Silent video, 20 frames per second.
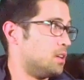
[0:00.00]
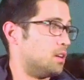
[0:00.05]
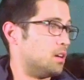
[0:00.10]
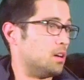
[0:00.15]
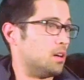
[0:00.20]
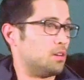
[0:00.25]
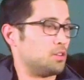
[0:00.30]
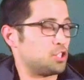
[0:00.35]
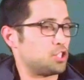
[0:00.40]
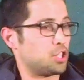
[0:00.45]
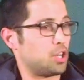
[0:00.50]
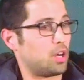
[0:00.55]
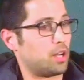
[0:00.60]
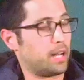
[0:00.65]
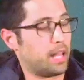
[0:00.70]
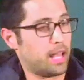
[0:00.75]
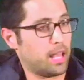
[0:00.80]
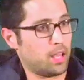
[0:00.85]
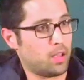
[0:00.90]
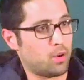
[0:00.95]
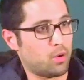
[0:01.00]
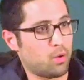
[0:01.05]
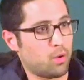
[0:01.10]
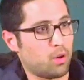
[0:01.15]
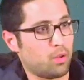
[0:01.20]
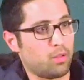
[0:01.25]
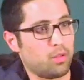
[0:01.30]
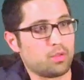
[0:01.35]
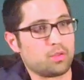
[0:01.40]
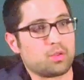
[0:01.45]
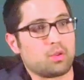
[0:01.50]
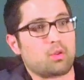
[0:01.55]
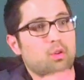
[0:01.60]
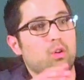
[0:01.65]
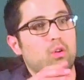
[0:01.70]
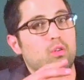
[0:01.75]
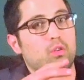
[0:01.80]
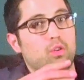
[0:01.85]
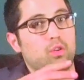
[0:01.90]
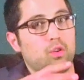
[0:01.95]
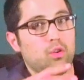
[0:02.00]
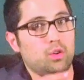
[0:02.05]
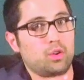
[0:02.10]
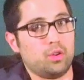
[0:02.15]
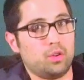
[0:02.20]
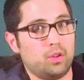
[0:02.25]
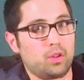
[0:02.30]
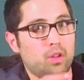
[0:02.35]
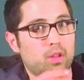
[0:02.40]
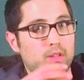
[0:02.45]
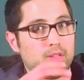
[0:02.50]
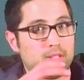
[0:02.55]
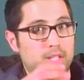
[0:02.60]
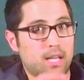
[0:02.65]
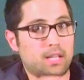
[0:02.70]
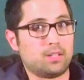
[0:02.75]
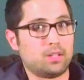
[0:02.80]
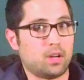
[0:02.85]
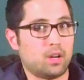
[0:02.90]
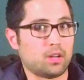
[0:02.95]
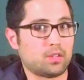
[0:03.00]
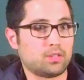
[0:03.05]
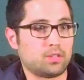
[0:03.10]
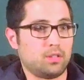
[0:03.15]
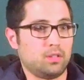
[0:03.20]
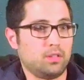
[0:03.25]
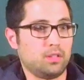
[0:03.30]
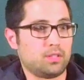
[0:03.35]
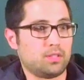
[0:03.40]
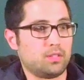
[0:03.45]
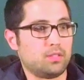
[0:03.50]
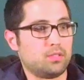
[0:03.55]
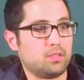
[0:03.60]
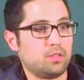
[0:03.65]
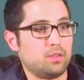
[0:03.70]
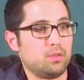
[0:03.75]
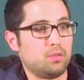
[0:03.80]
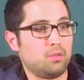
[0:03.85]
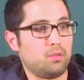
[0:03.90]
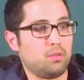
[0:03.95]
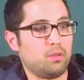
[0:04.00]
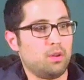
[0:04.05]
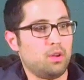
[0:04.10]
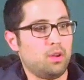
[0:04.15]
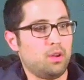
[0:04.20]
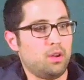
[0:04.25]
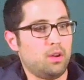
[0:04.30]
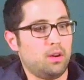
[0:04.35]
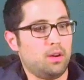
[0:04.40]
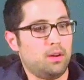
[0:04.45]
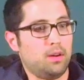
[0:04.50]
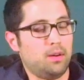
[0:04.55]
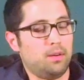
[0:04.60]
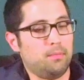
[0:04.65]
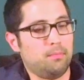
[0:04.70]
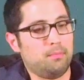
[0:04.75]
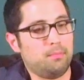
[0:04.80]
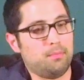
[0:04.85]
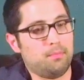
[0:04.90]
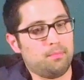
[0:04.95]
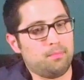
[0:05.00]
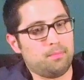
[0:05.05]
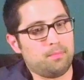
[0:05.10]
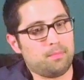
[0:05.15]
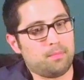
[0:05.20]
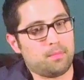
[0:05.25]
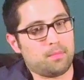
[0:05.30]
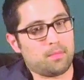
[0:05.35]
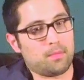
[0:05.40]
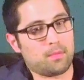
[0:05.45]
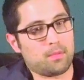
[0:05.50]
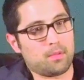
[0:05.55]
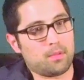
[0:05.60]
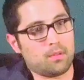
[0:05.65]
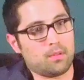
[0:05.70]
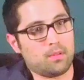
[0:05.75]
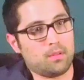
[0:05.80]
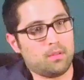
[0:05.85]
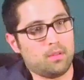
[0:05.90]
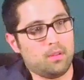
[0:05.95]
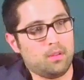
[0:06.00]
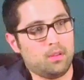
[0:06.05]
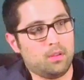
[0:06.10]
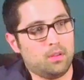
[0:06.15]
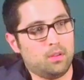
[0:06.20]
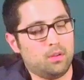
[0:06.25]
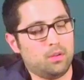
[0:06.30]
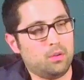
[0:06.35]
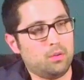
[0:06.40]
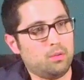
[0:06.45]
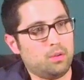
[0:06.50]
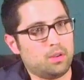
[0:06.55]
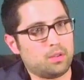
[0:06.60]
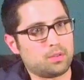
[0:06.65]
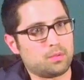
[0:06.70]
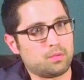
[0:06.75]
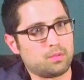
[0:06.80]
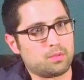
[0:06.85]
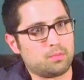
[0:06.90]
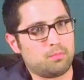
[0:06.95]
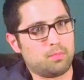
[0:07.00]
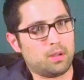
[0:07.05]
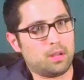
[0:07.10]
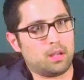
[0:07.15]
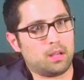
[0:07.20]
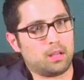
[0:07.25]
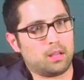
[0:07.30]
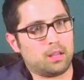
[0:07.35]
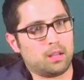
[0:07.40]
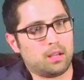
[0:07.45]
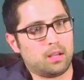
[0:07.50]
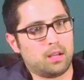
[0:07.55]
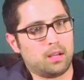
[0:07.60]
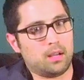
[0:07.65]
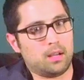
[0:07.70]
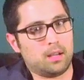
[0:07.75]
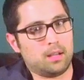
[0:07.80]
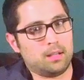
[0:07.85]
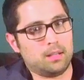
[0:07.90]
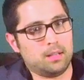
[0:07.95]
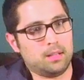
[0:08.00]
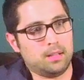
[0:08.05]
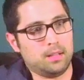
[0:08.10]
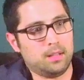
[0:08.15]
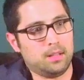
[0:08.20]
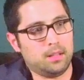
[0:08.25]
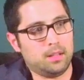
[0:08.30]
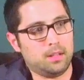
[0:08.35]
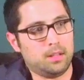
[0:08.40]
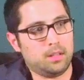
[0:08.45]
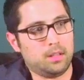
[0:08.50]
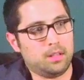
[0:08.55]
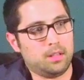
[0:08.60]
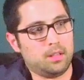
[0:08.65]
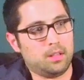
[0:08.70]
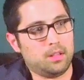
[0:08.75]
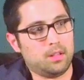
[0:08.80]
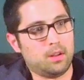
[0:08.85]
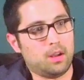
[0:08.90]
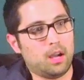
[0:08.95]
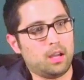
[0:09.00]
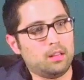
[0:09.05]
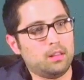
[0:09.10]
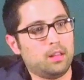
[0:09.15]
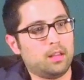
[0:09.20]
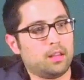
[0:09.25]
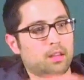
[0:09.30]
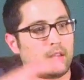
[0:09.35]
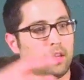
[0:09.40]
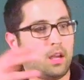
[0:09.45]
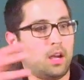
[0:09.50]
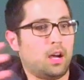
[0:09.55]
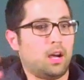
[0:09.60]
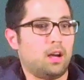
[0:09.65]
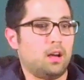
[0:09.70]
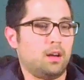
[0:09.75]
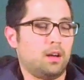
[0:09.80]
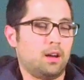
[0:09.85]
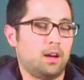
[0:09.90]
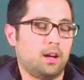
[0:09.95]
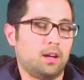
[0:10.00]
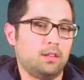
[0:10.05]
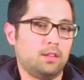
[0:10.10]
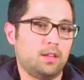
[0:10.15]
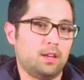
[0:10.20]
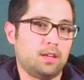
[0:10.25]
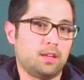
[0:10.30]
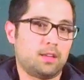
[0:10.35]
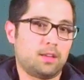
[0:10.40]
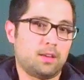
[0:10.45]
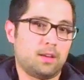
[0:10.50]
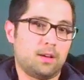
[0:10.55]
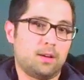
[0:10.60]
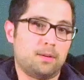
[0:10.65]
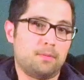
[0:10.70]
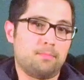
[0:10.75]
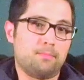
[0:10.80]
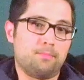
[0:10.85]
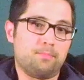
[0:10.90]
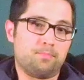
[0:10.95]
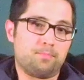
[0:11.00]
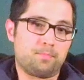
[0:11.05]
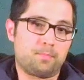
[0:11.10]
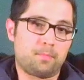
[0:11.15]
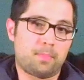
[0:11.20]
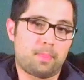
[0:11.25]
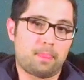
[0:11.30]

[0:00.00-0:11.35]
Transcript: uh, Shawn Achor, those are all good TED Talks to listen to. Um, you know, who else was big? Uh, you know, I like I like um,